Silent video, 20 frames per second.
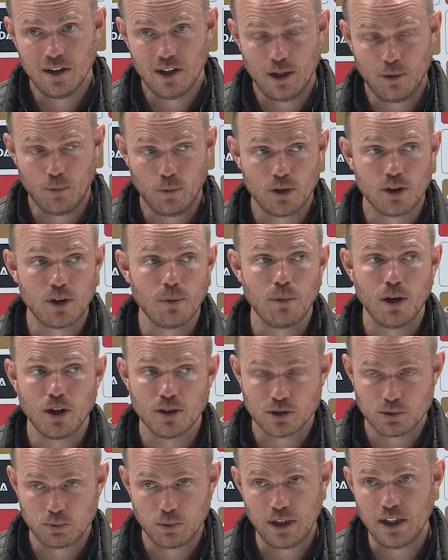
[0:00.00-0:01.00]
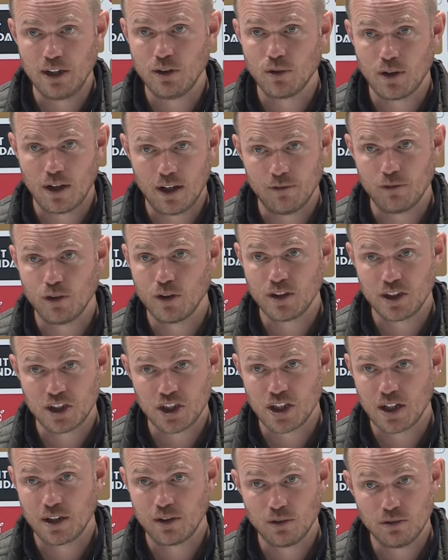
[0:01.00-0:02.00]
and what demands we need to have on
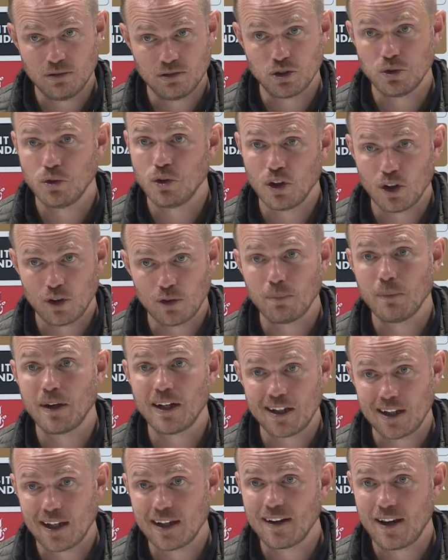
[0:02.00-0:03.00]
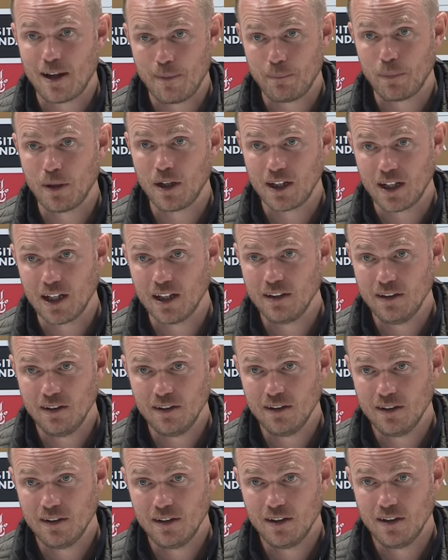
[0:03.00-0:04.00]
each other to not make that happen again.
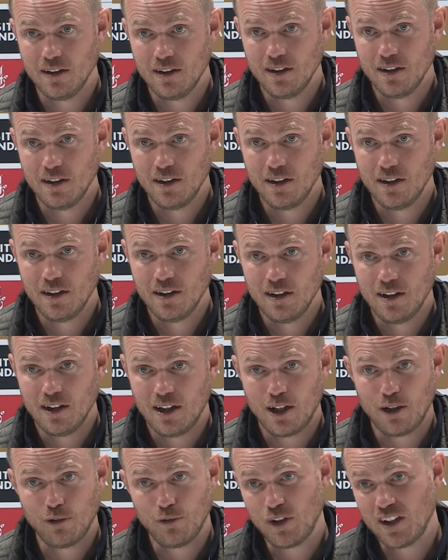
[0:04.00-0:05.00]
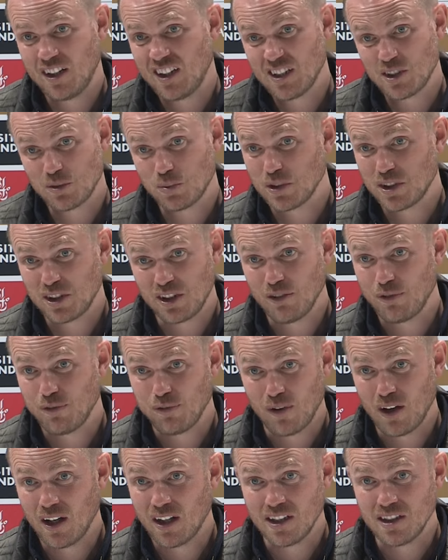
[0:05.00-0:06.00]
And I think that's what
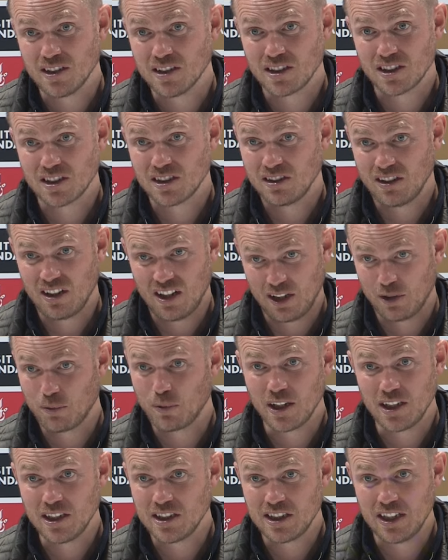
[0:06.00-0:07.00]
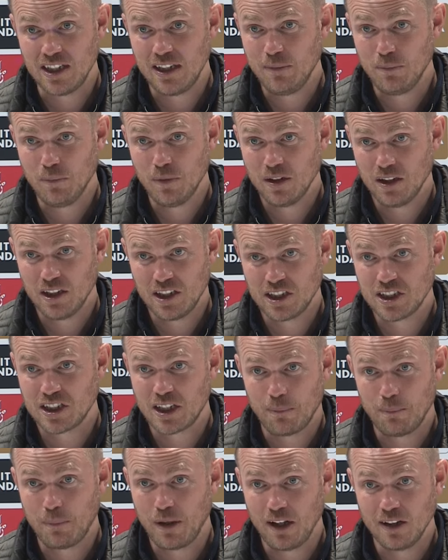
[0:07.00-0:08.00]
defines a great team. It's
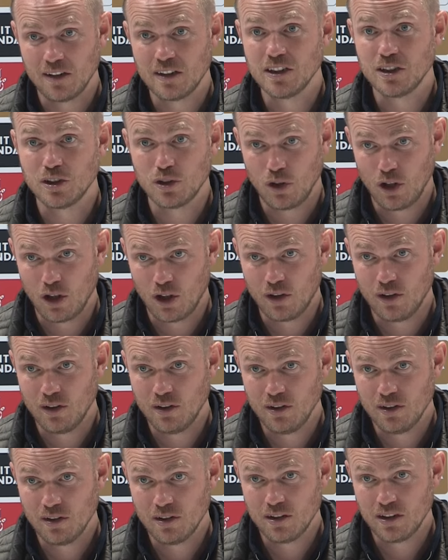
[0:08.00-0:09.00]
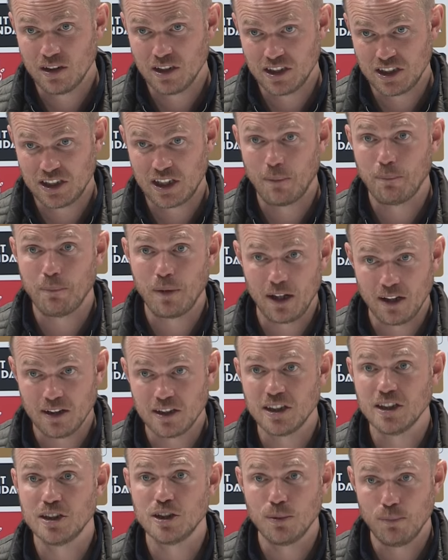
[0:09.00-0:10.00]
the ability to learn, it's the
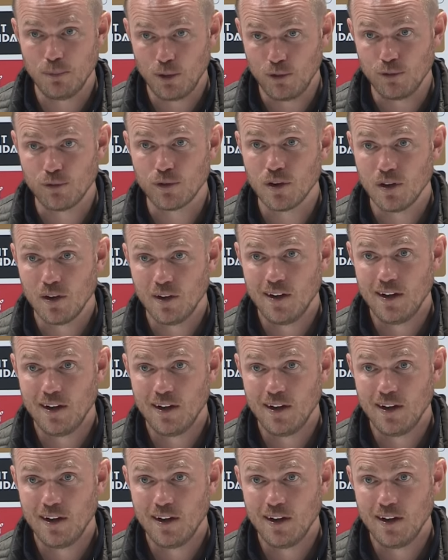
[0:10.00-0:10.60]
ability to move